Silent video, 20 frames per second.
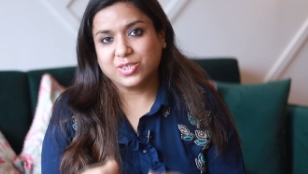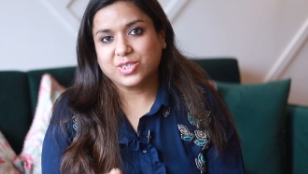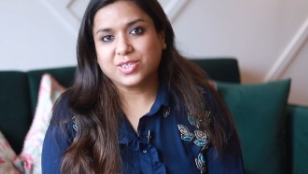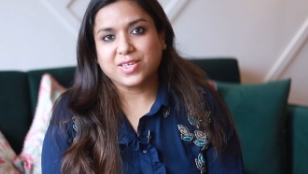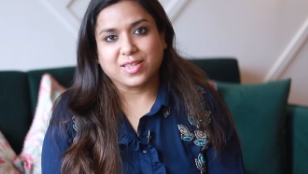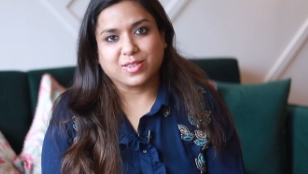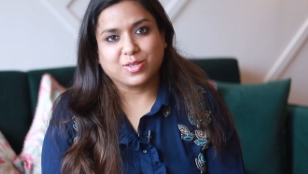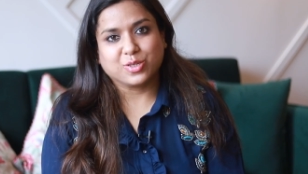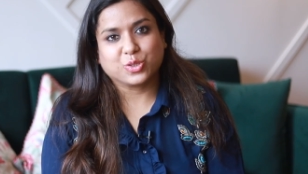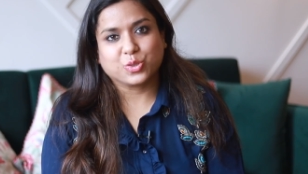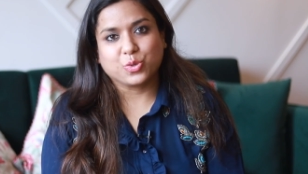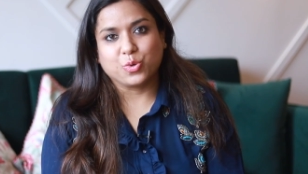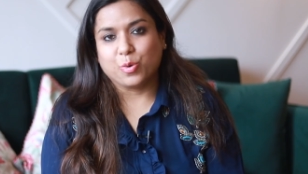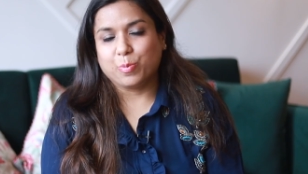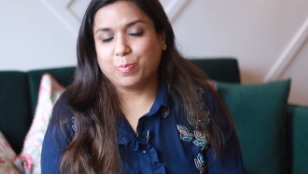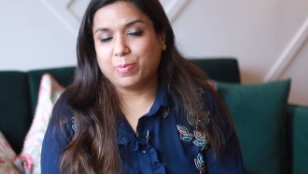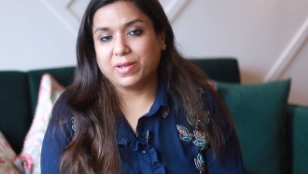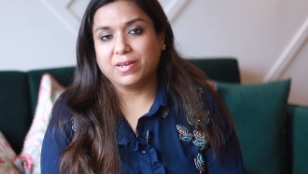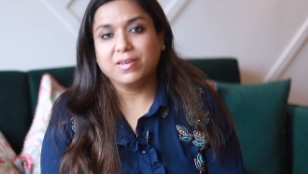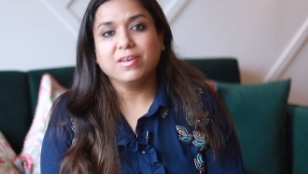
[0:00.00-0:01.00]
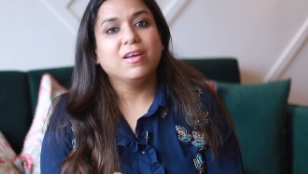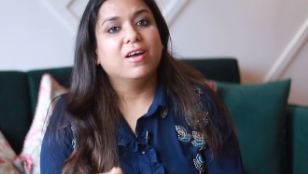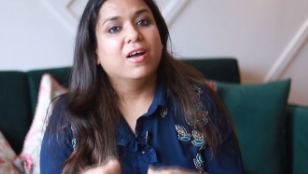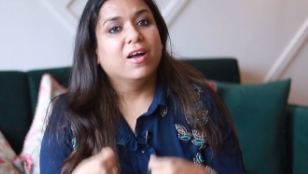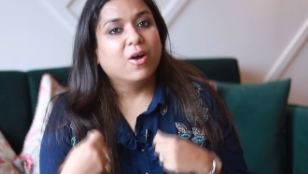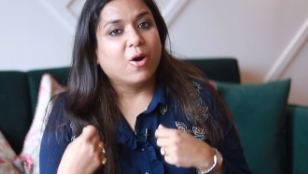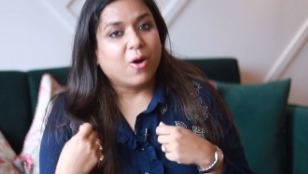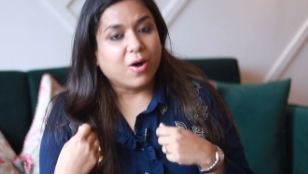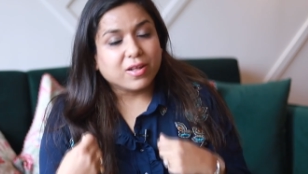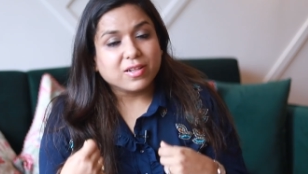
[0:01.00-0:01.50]
a stethoscope in
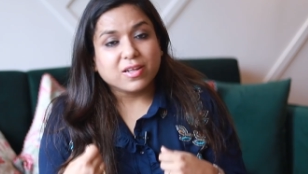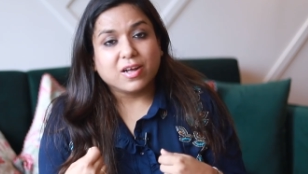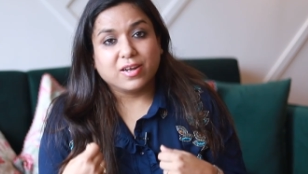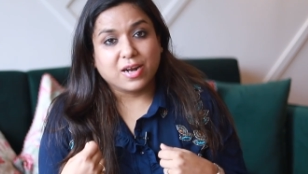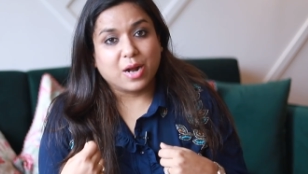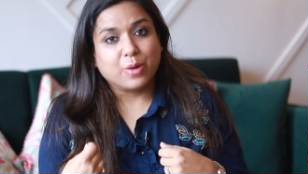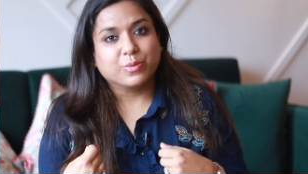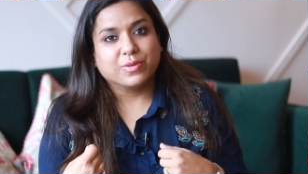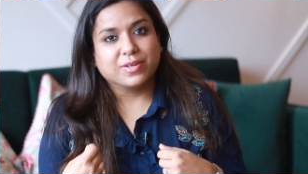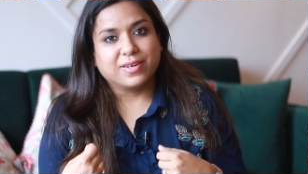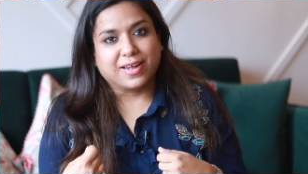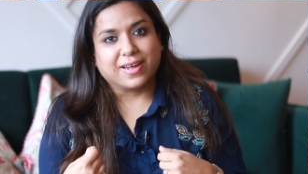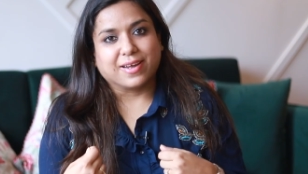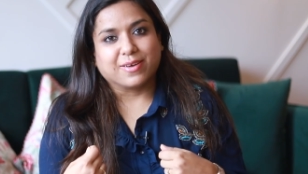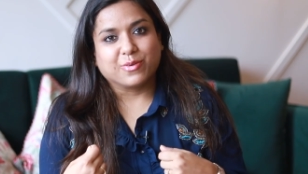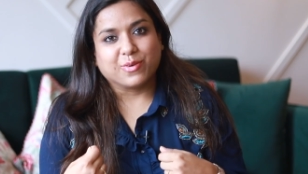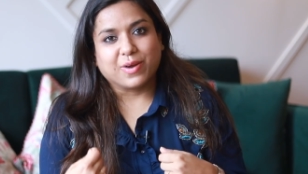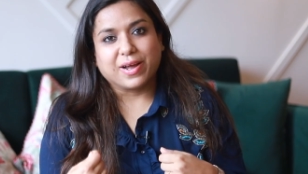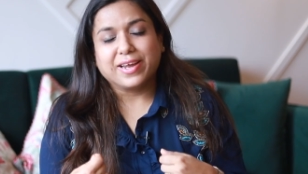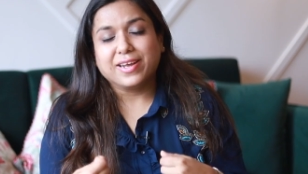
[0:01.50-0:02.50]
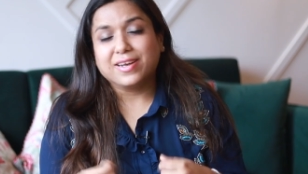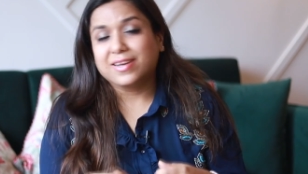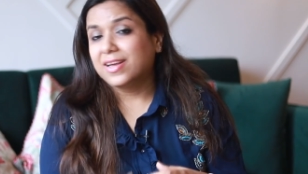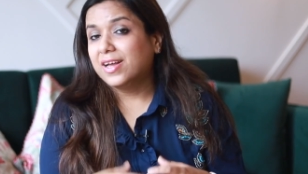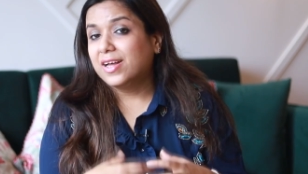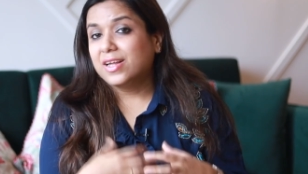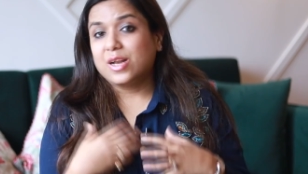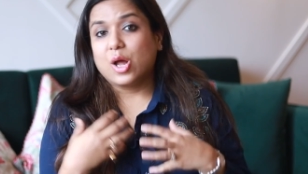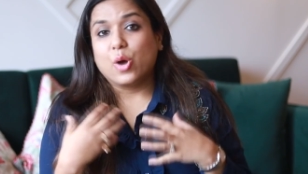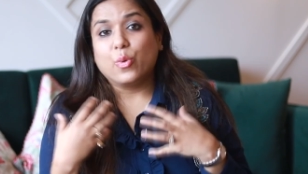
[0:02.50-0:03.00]
or around the neck, right?
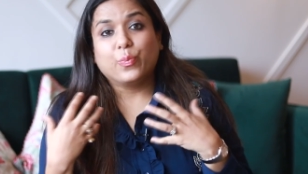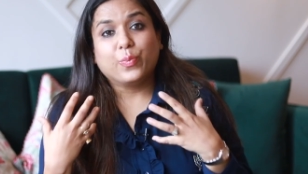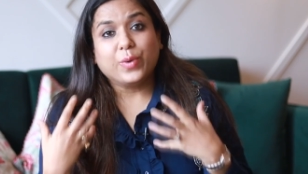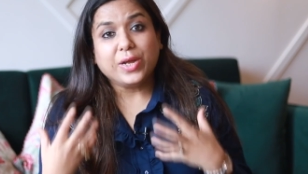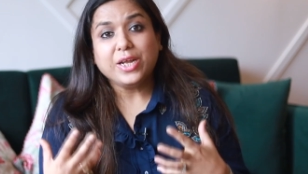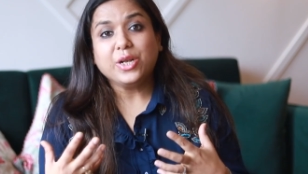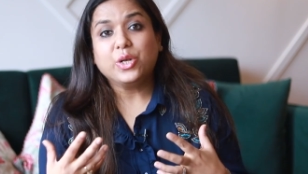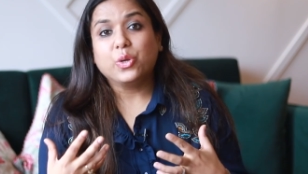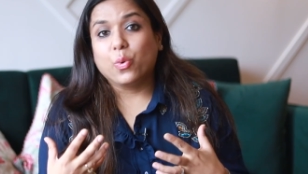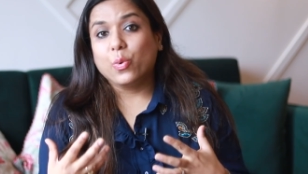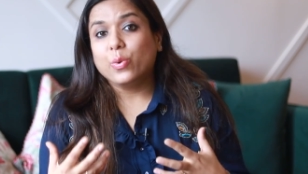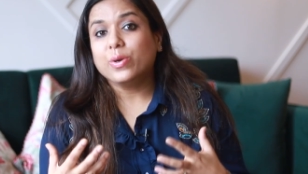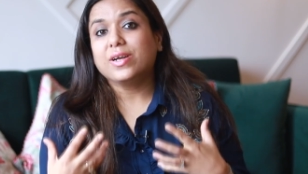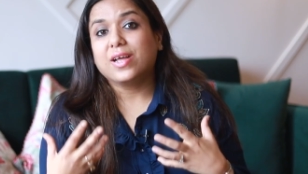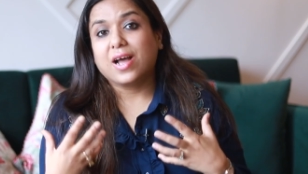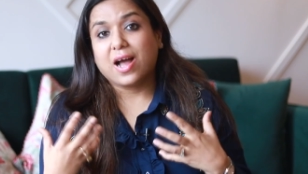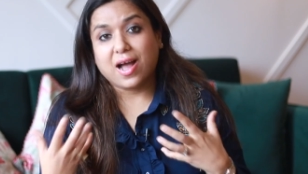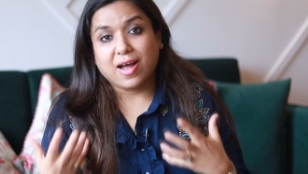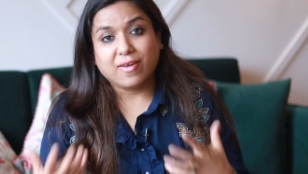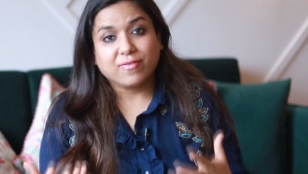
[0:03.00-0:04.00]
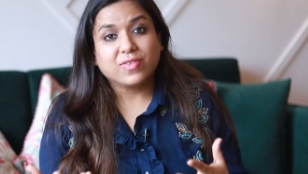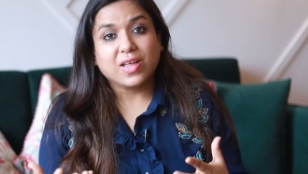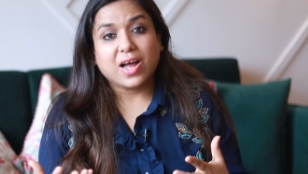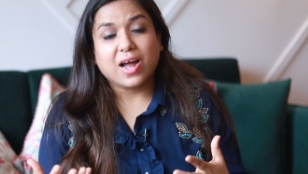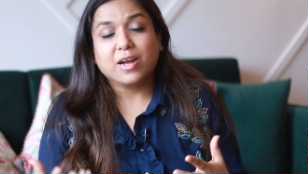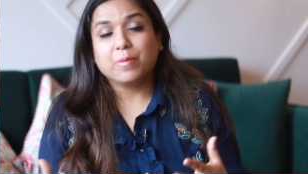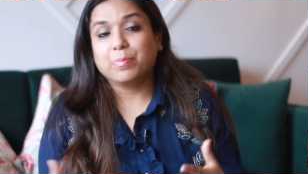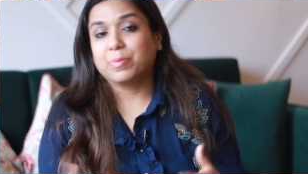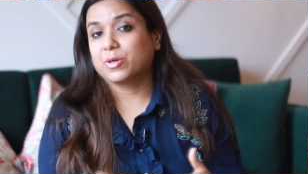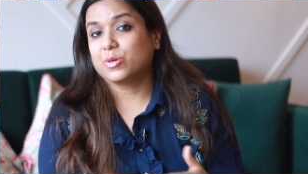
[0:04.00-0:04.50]
Now we don't have
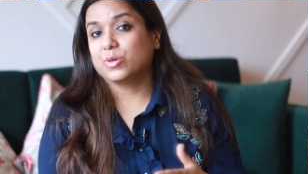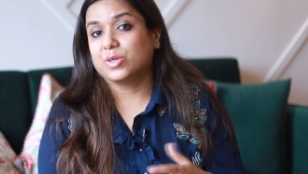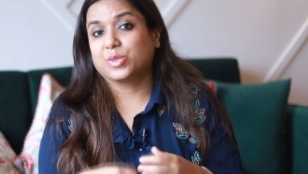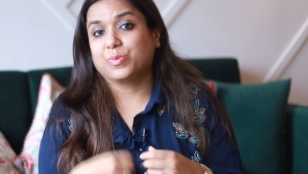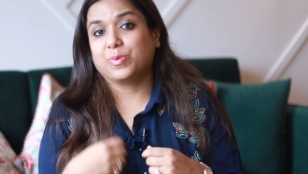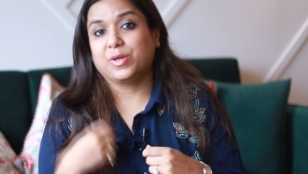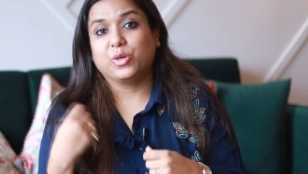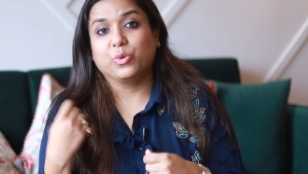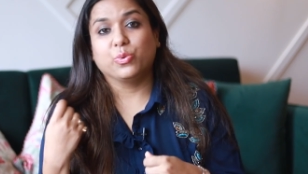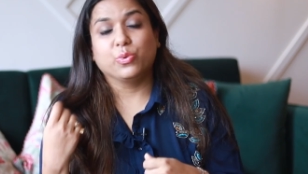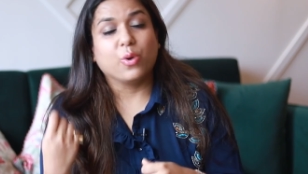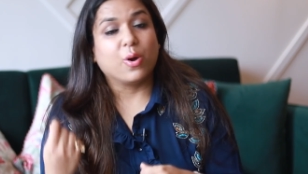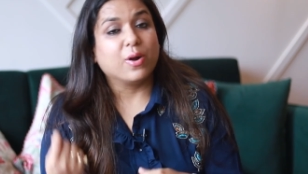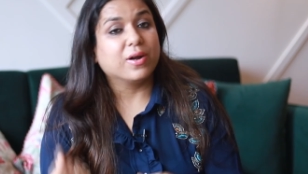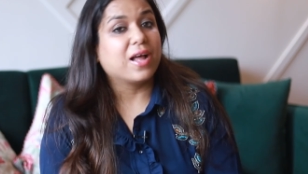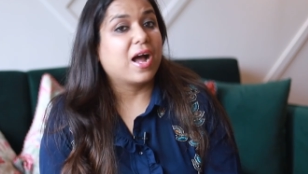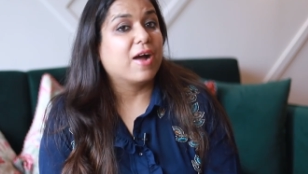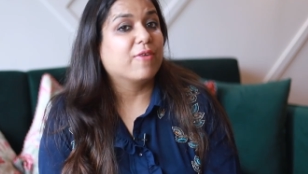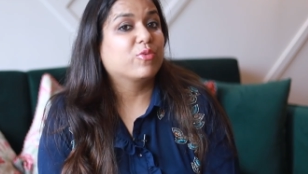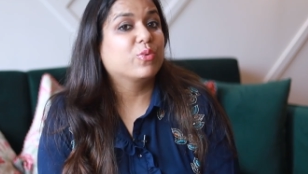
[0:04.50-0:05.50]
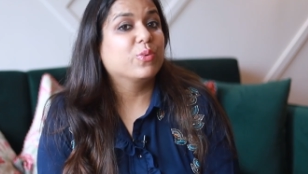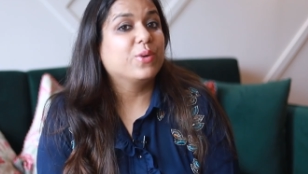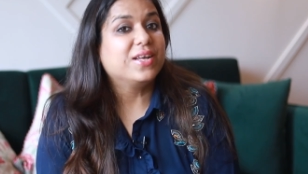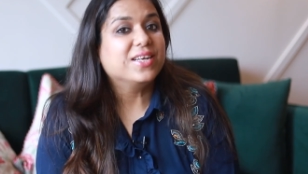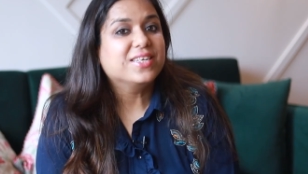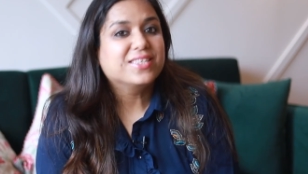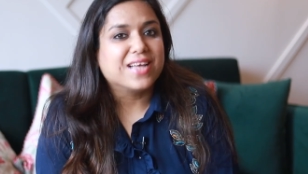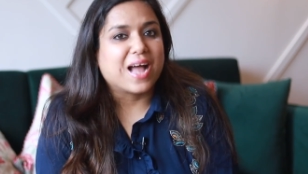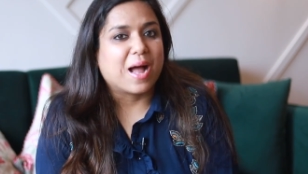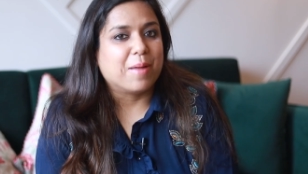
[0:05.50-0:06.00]
that because we do not have to
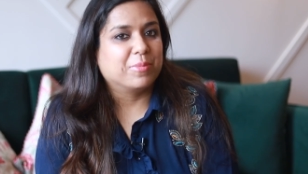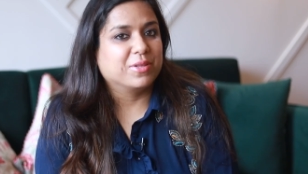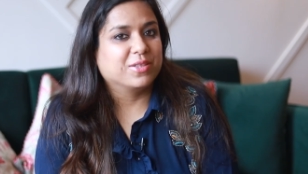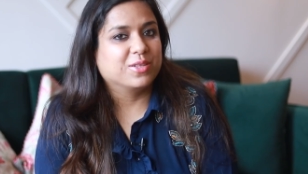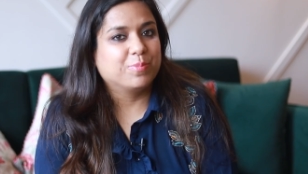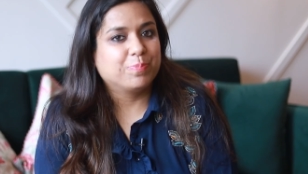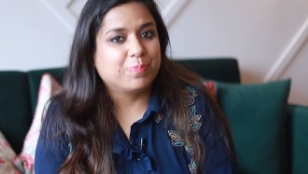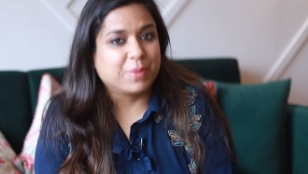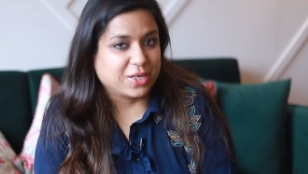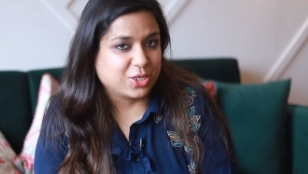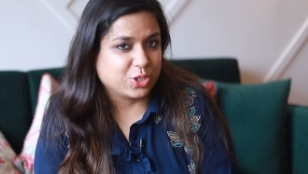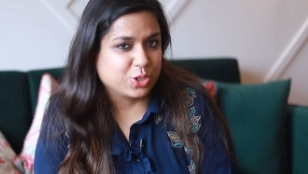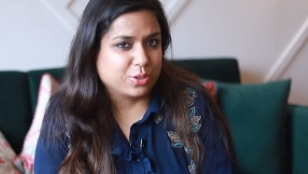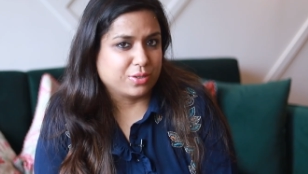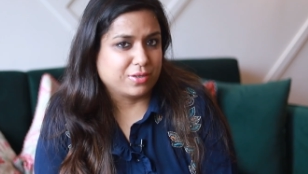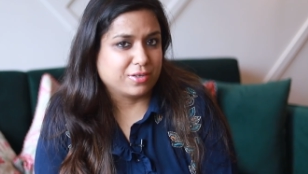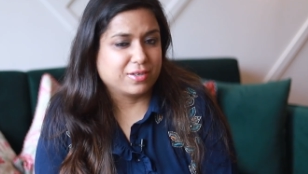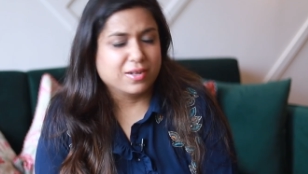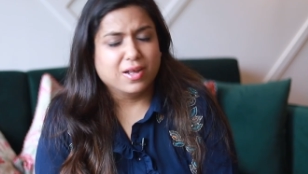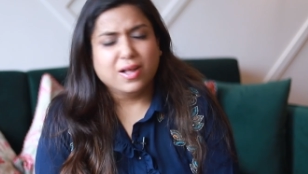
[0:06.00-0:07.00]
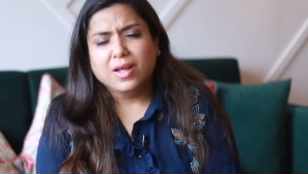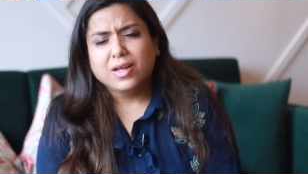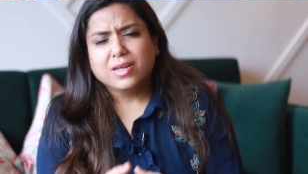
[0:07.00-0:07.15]
examine the patient.